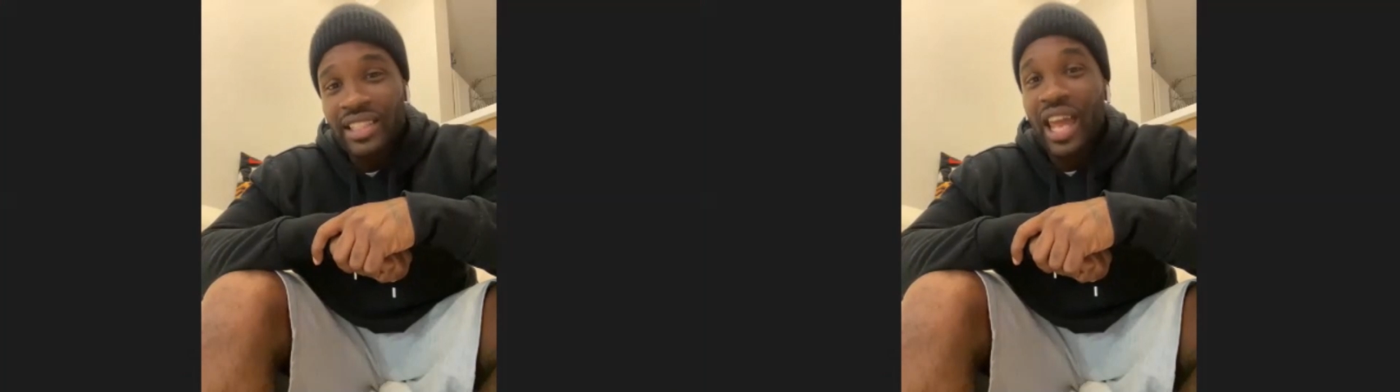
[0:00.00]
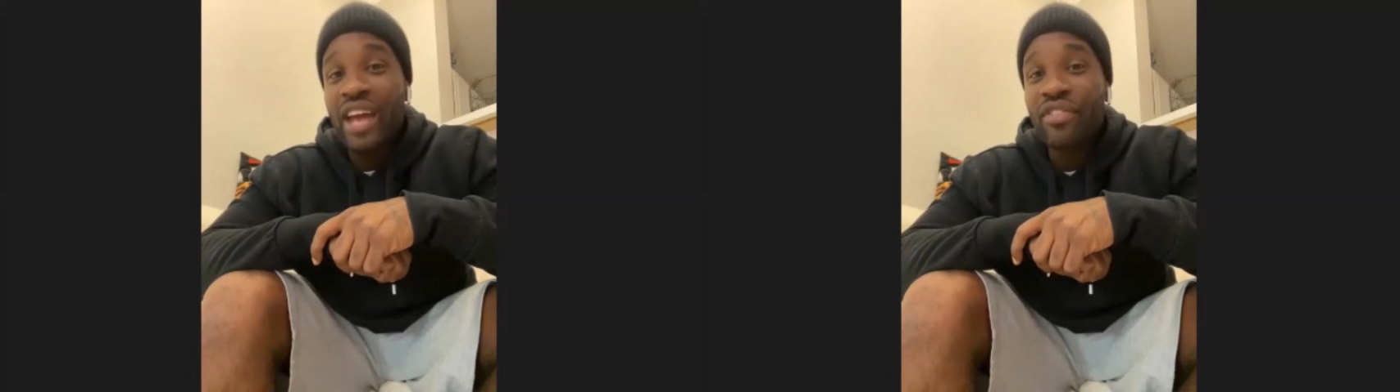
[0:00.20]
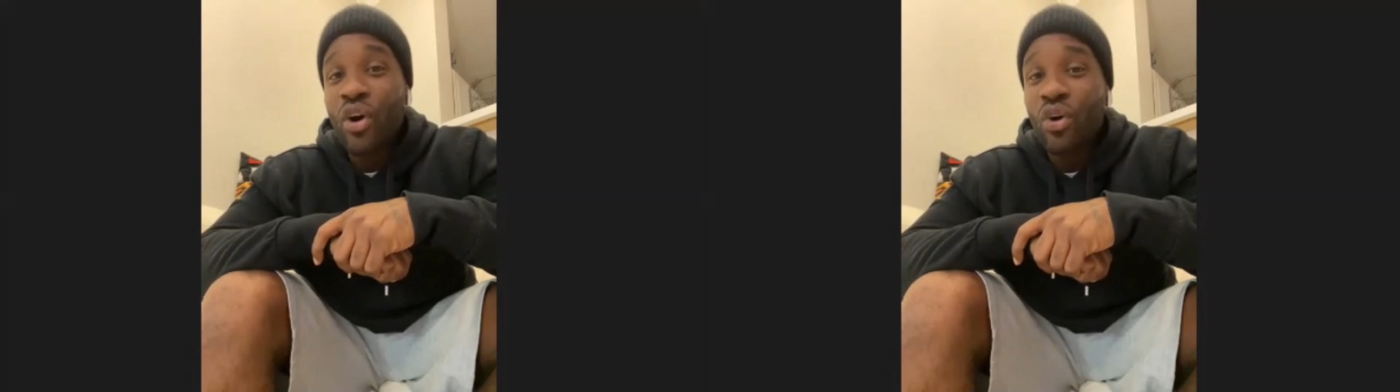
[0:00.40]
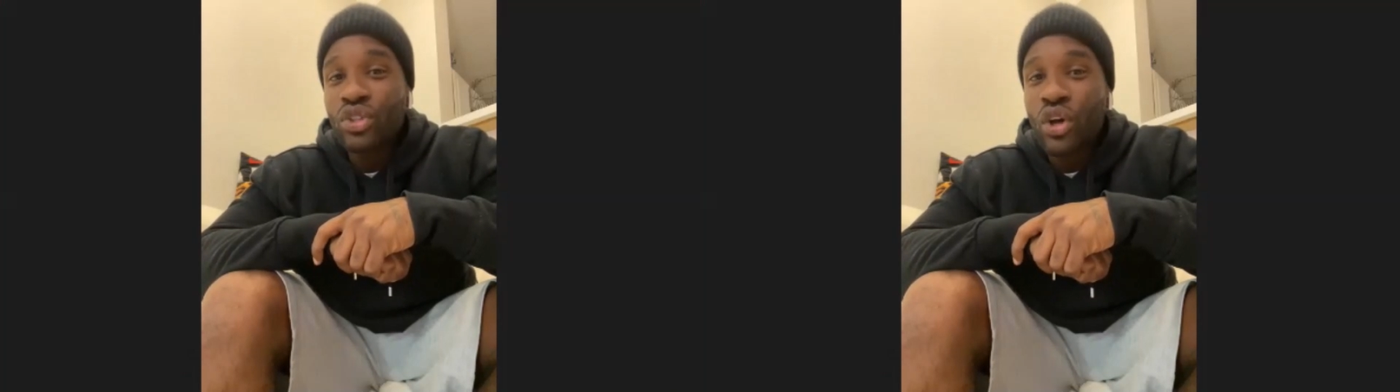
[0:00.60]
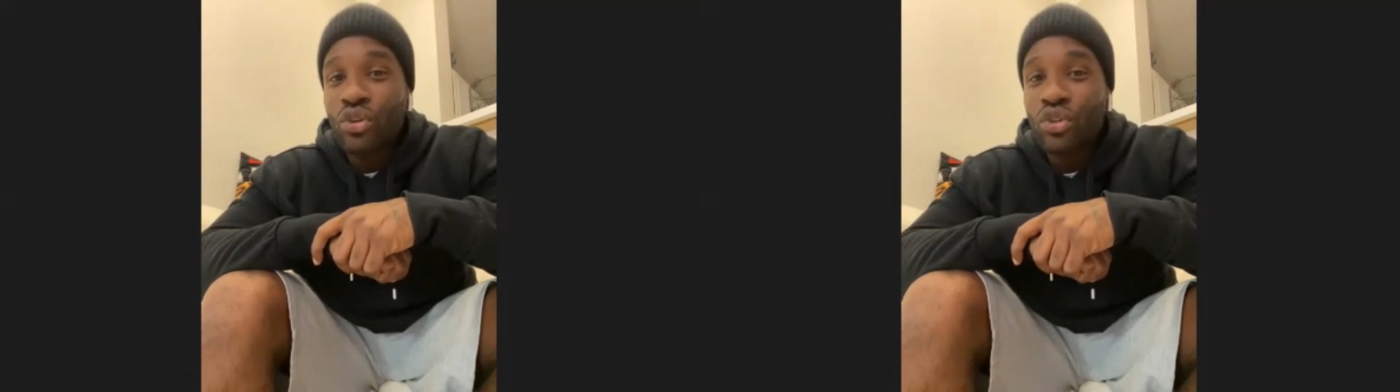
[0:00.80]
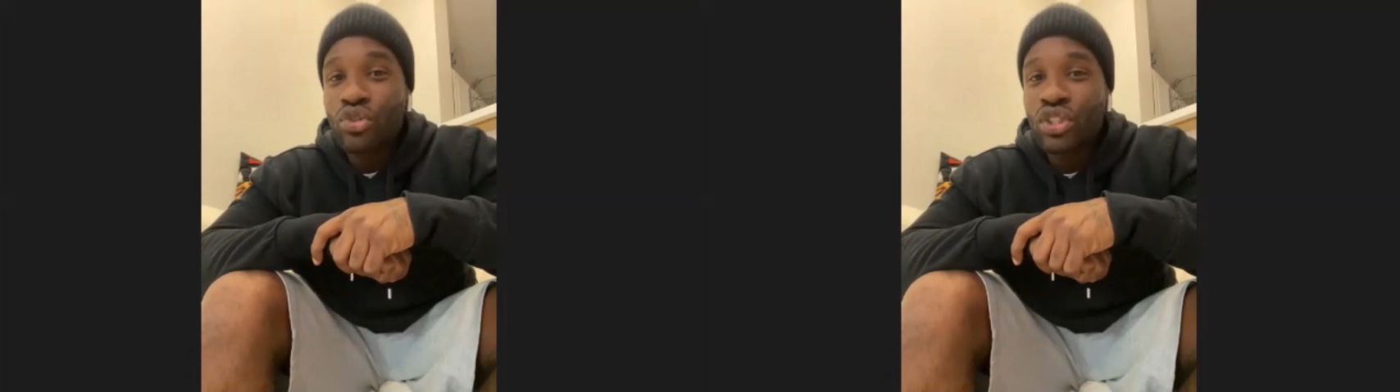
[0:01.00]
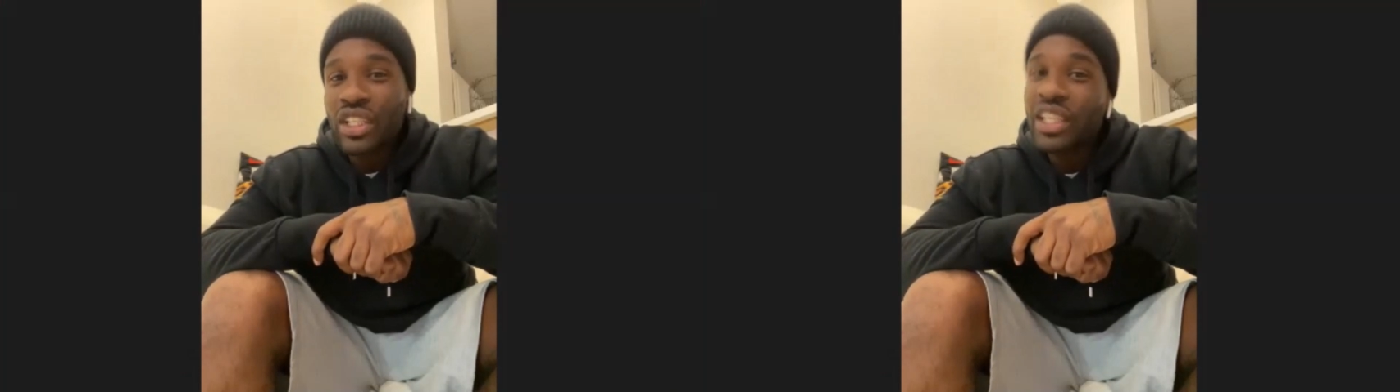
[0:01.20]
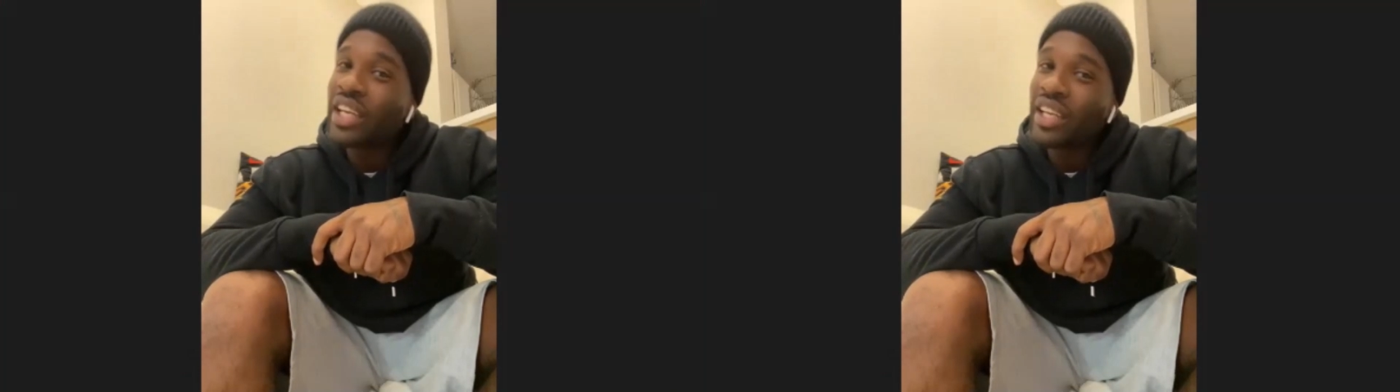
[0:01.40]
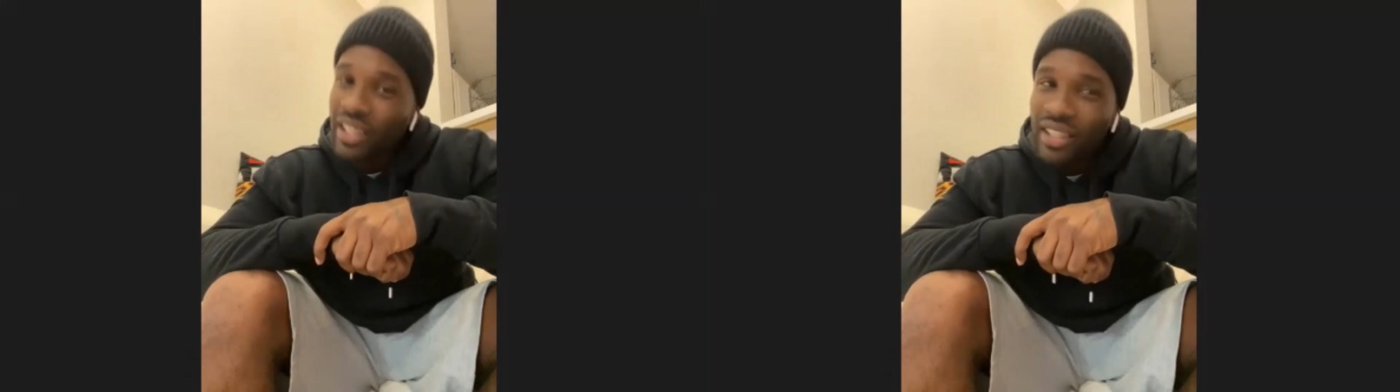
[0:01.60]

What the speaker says: as life goes on, you see that